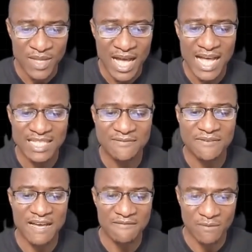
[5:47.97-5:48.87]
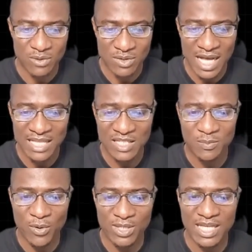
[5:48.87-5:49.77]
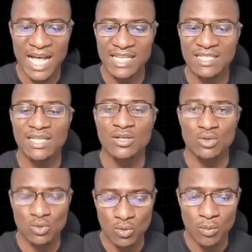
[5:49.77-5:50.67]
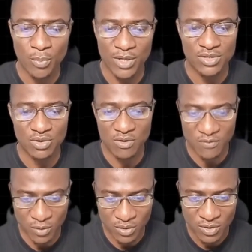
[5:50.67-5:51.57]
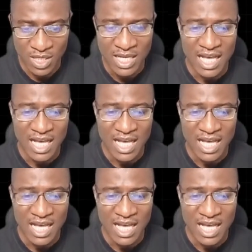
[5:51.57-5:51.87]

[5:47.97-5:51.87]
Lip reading: has 5 volts and this point has 2.0 volts.